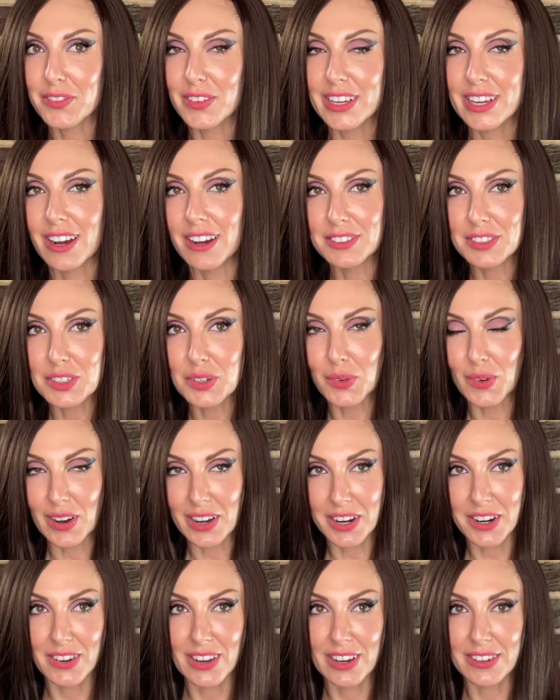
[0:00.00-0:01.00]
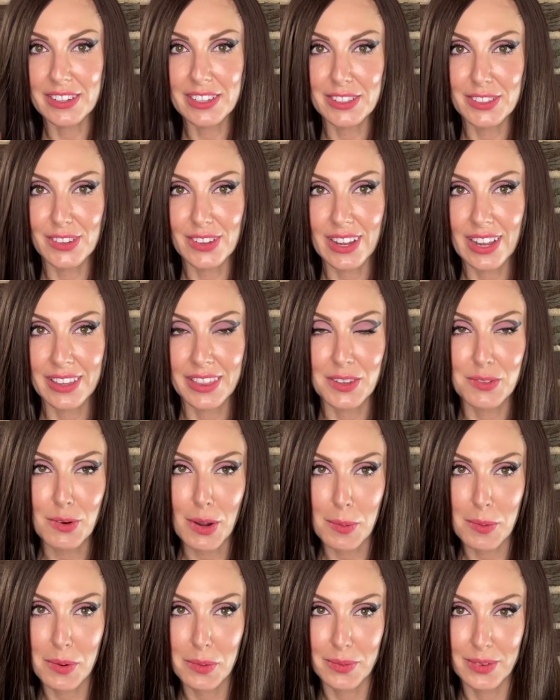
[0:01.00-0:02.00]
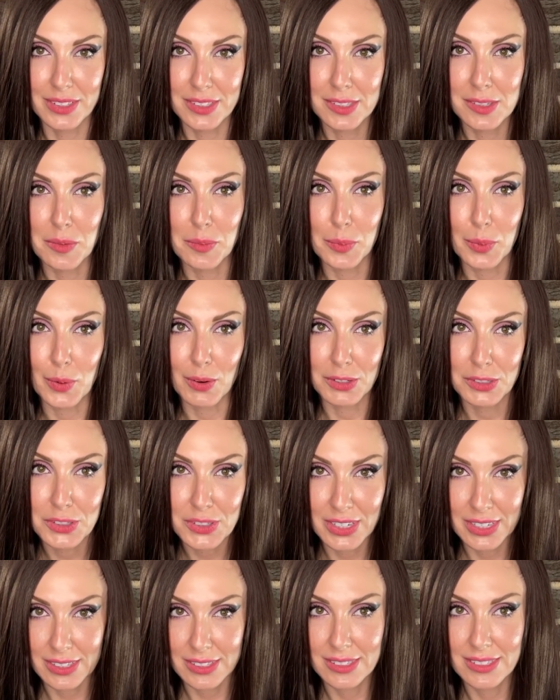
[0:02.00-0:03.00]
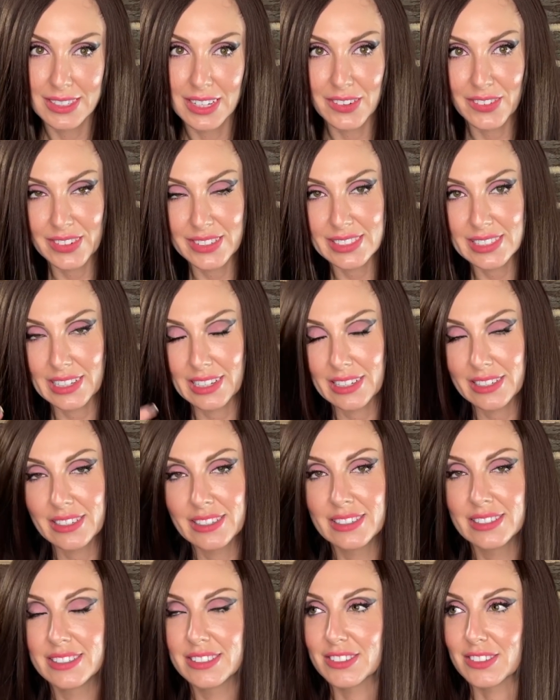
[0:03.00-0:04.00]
we got to walk around and look at the Robert Wilson portraits that we did.